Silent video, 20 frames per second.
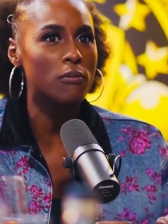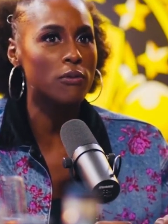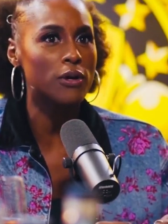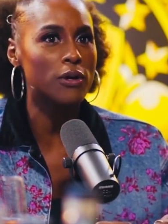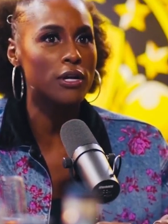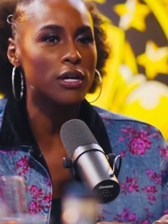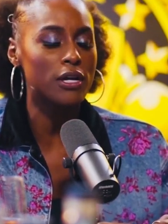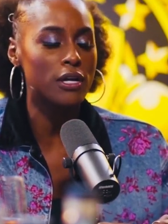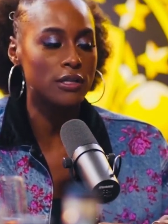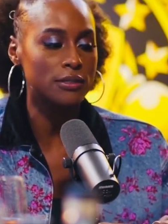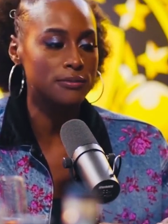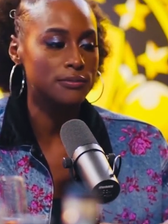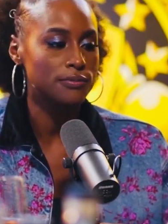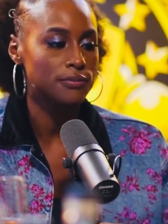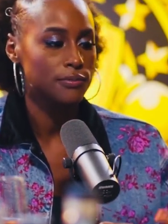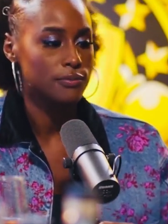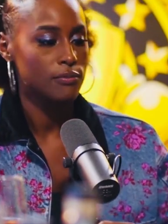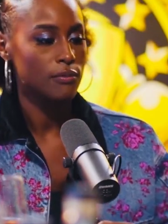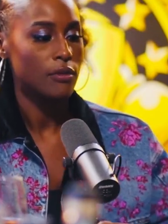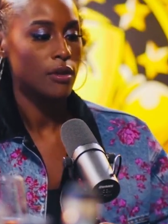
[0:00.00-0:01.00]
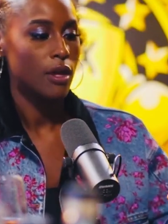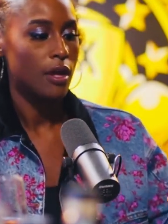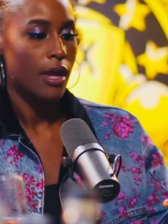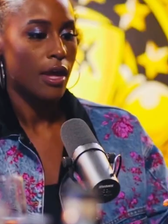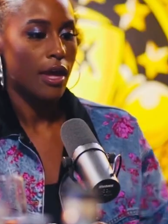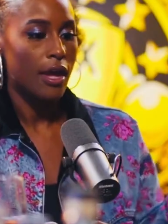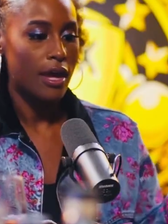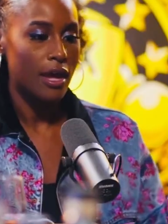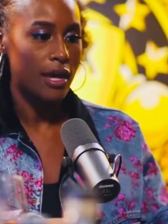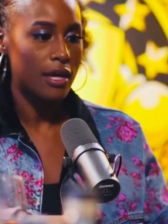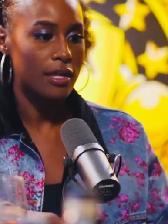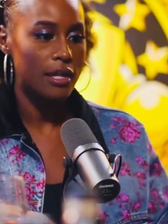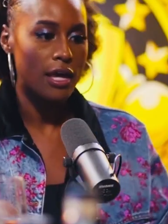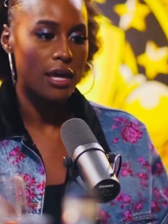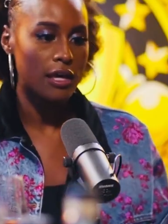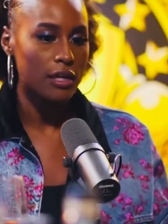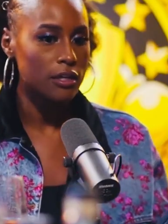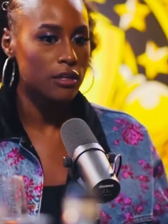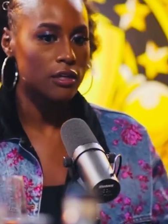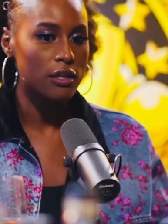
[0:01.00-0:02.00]
morning, and
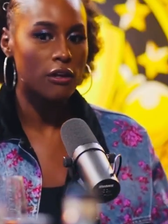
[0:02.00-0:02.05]
like you know,